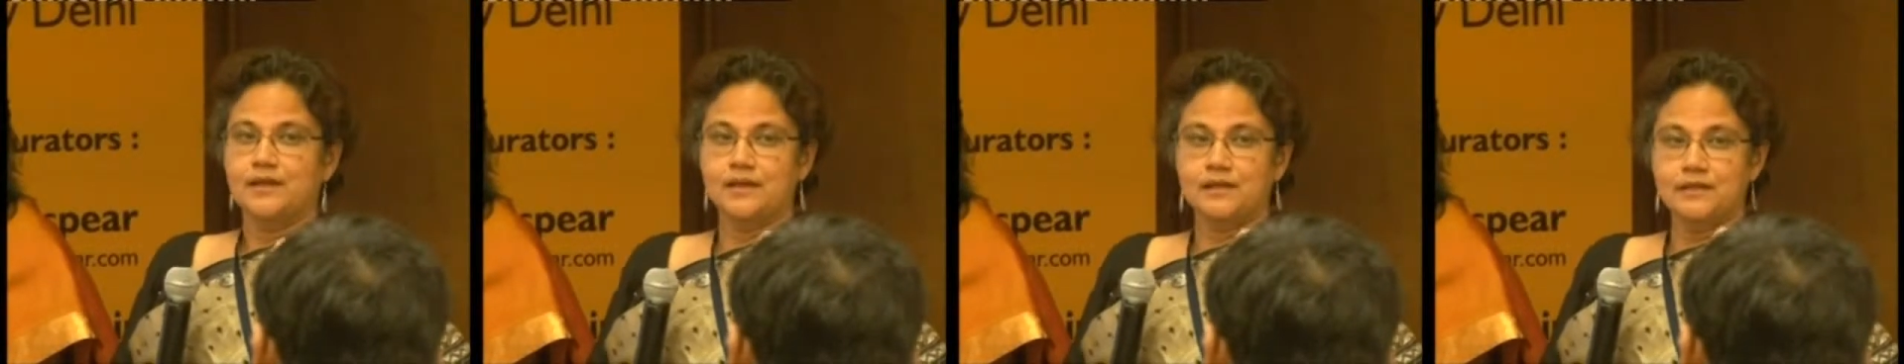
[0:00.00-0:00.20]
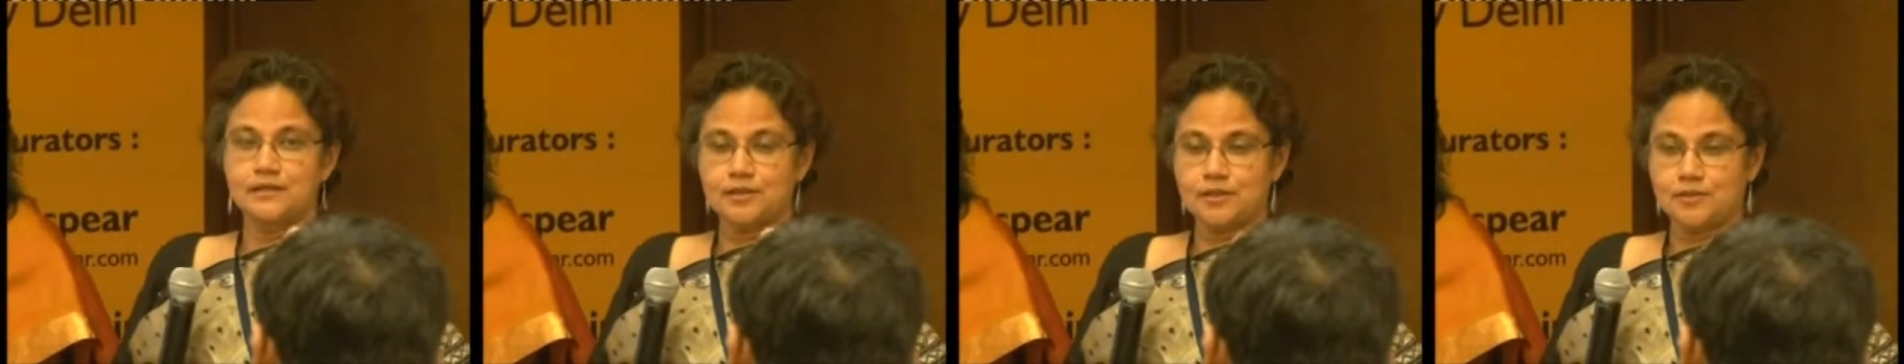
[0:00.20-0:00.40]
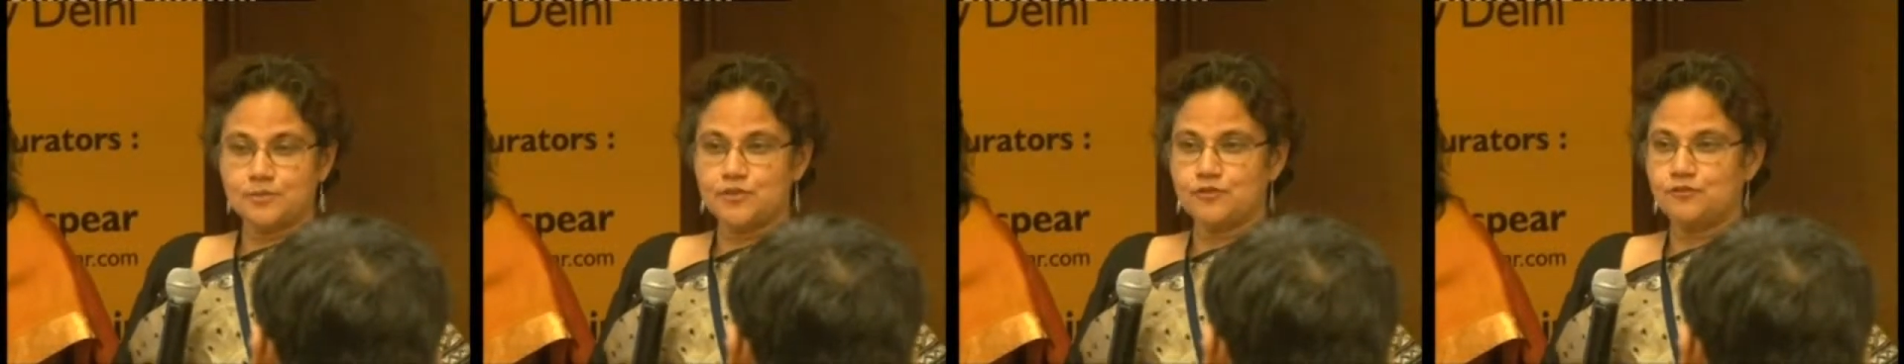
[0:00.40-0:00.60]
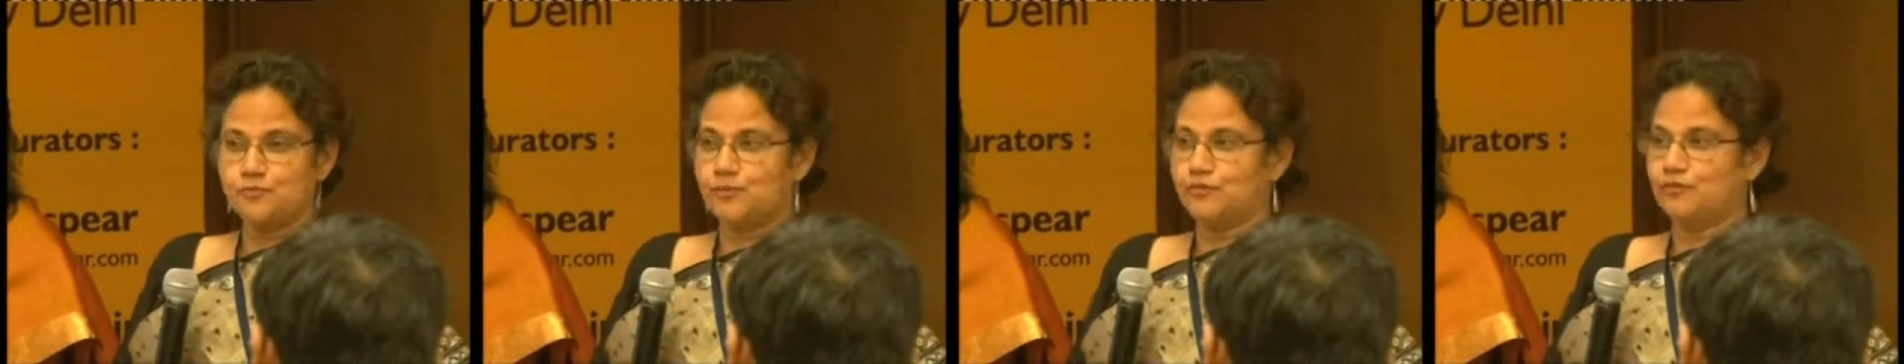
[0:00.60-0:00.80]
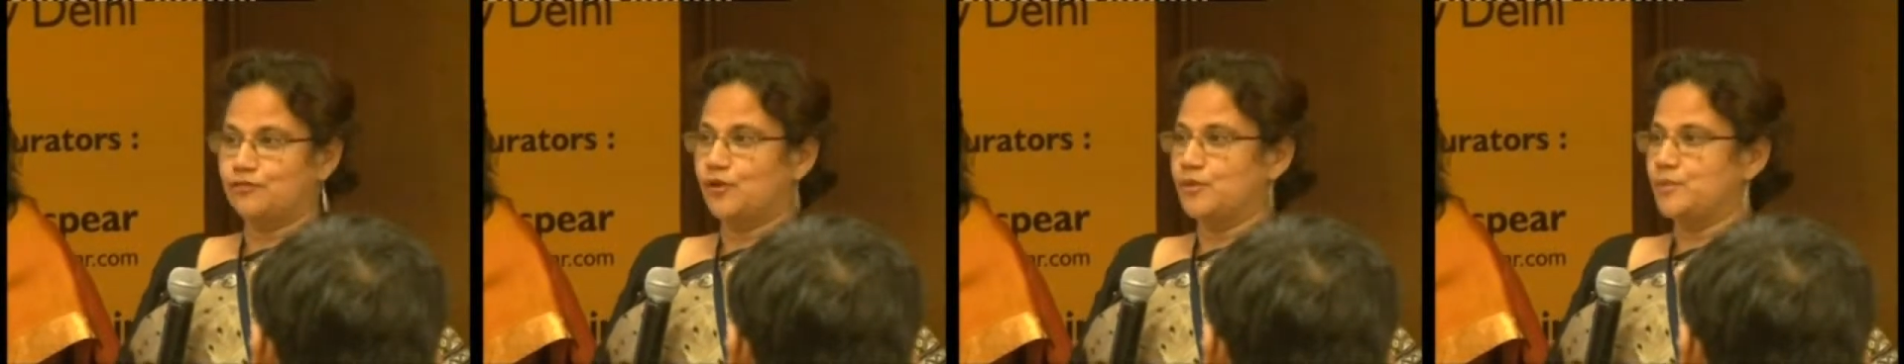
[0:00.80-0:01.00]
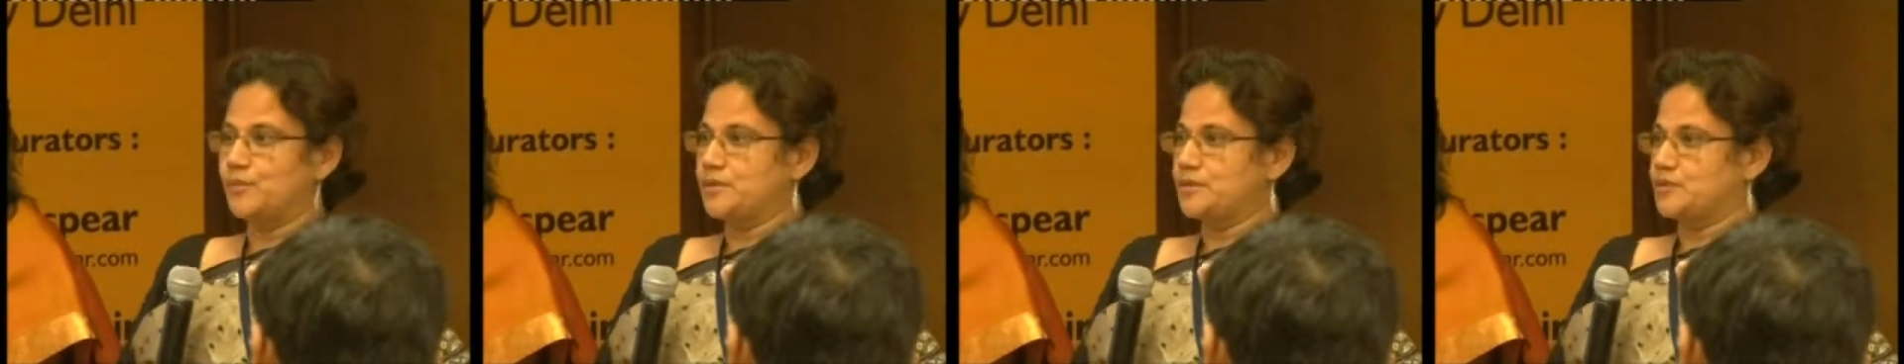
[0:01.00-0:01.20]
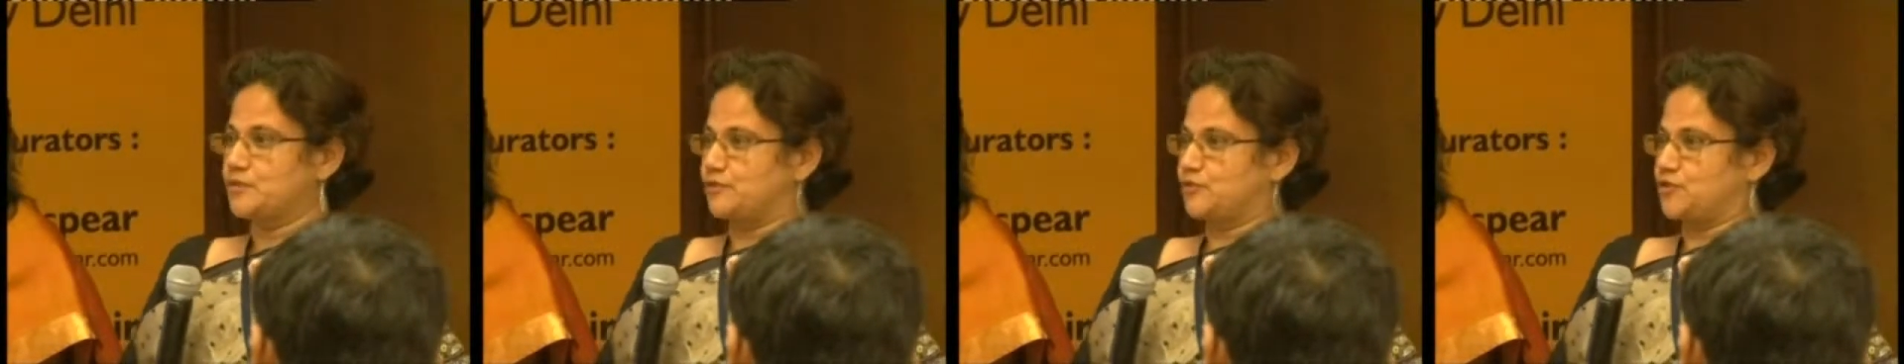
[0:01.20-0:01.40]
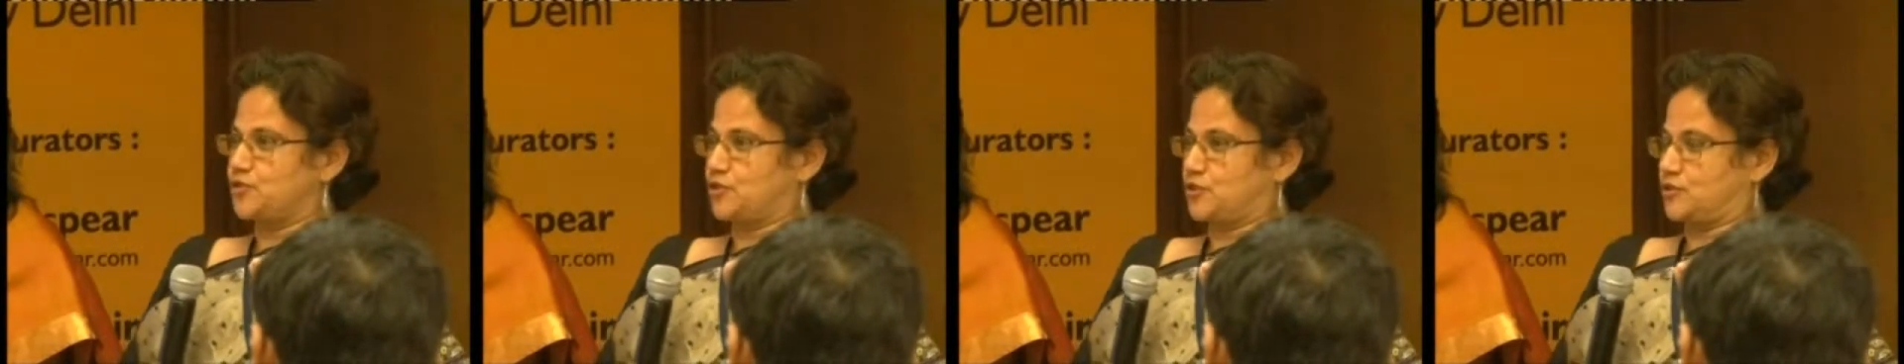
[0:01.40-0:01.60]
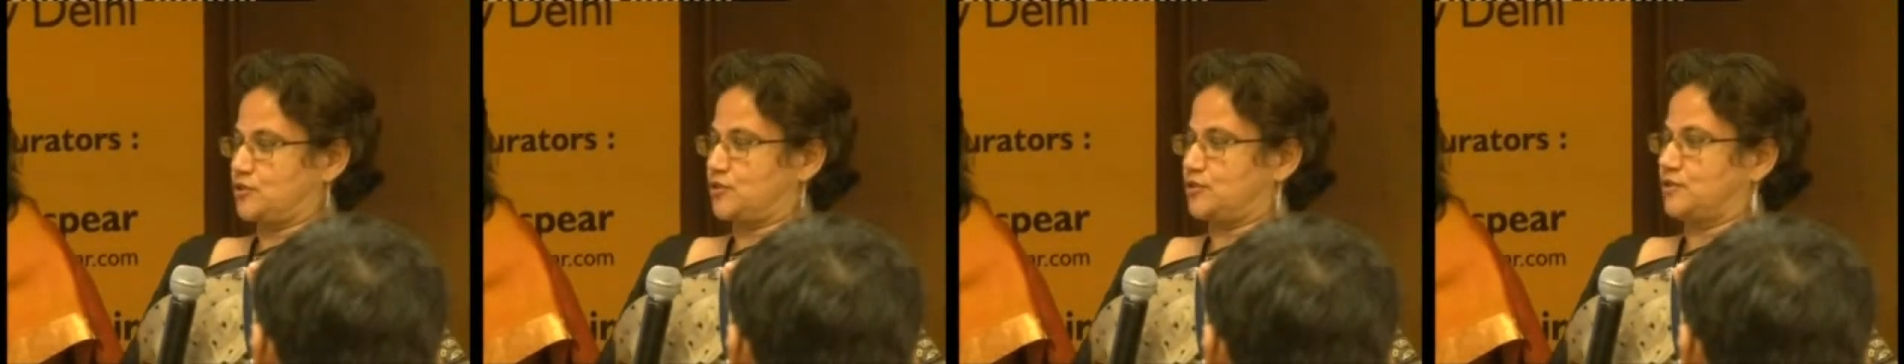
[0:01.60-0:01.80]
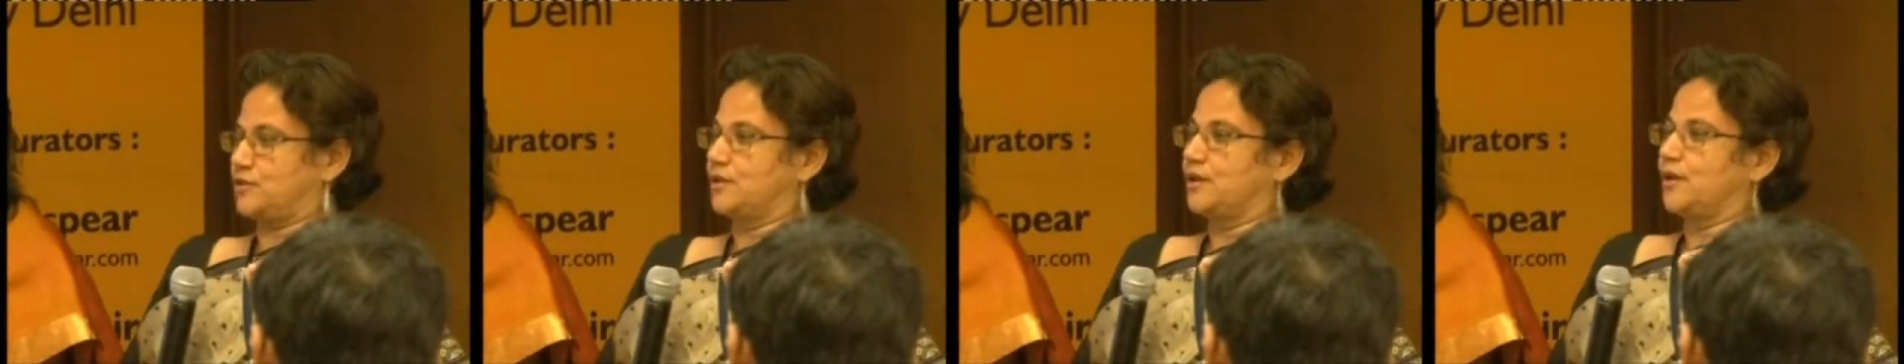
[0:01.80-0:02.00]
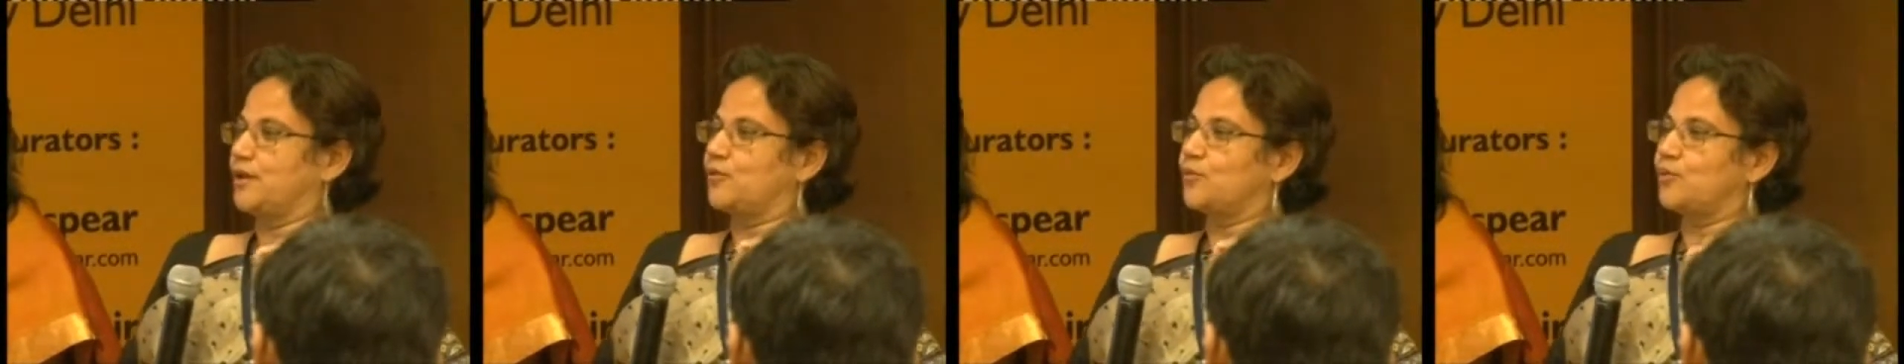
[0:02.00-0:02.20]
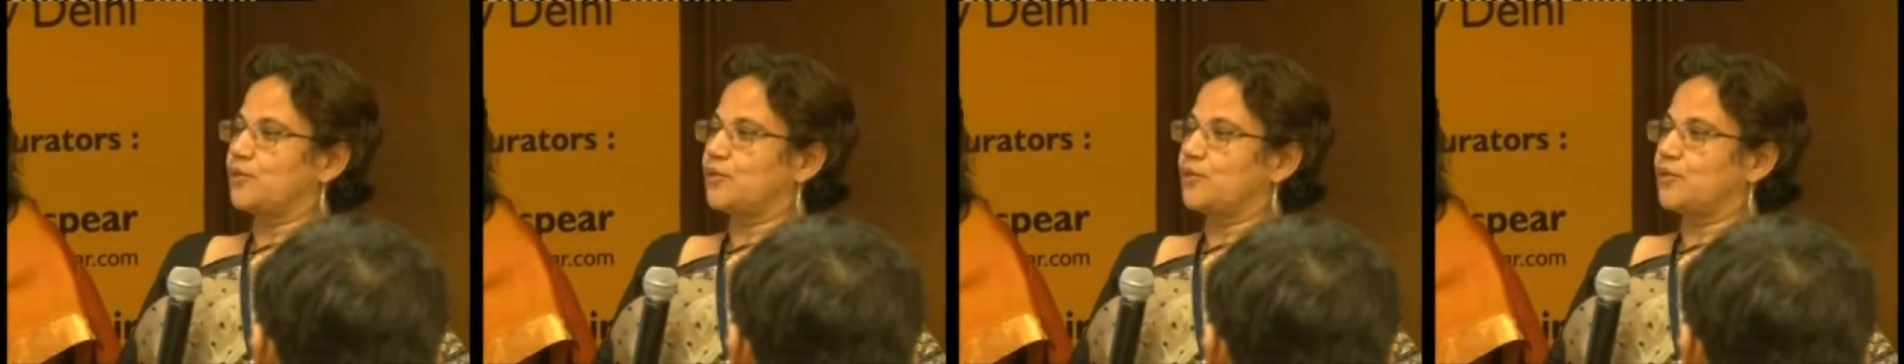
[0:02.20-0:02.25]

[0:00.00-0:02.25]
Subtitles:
in terms of performance of children